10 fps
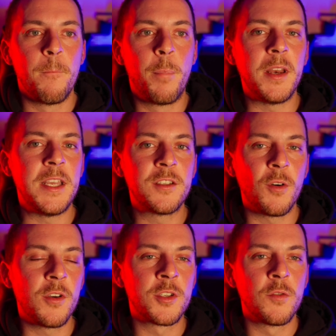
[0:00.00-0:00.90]
but he's
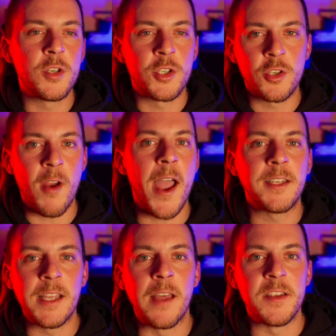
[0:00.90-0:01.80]
also
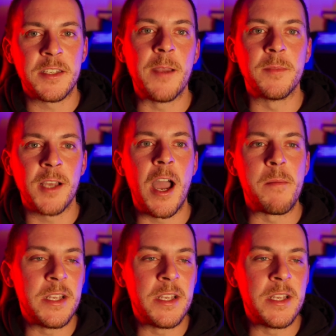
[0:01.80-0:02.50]
distracting at the same time.